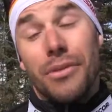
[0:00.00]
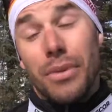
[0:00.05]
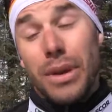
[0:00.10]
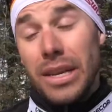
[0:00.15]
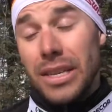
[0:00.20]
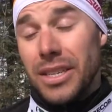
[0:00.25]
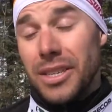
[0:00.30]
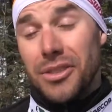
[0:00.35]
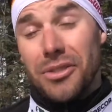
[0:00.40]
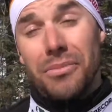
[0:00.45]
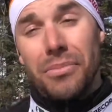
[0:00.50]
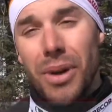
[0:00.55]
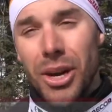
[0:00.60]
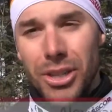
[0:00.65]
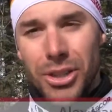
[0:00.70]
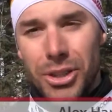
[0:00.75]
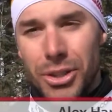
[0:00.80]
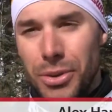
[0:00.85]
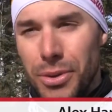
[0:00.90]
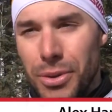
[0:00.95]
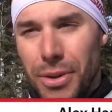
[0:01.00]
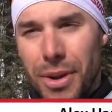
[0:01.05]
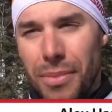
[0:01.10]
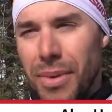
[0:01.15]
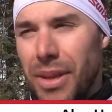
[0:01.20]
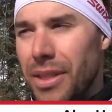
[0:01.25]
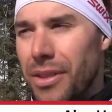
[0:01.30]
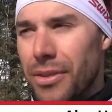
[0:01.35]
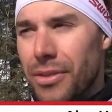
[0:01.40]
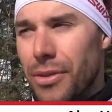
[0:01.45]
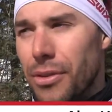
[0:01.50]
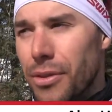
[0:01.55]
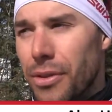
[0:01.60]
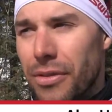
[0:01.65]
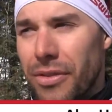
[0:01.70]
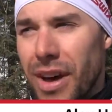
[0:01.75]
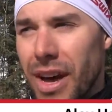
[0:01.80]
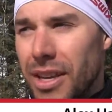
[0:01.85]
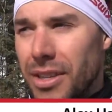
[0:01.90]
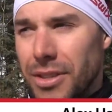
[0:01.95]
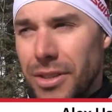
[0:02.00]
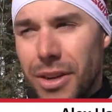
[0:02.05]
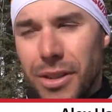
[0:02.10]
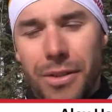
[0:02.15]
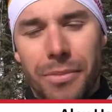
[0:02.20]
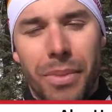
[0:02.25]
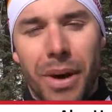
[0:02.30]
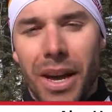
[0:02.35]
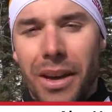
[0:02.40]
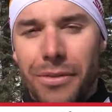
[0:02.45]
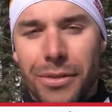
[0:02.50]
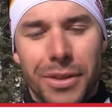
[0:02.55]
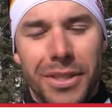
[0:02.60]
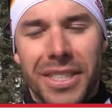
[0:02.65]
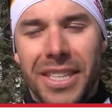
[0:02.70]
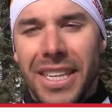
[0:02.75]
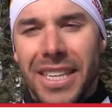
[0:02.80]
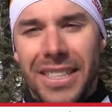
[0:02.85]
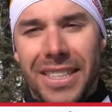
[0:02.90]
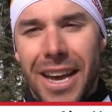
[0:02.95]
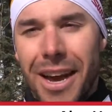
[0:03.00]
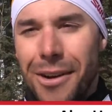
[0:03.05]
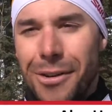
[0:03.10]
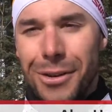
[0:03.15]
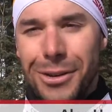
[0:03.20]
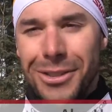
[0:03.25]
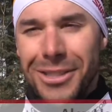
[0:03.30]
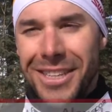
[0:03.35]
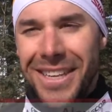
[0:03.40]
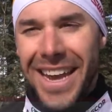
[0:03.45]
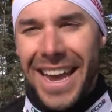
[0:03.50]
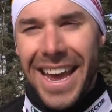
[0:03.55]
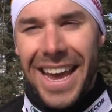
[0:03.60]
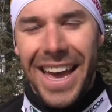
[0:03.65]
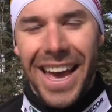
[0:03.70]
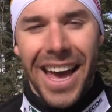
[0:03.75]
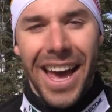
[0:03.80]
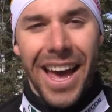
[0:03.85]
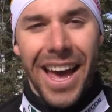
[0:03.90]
the races are much shorter. I mean, the Tour de France, you're on the bike for 6 hours a day.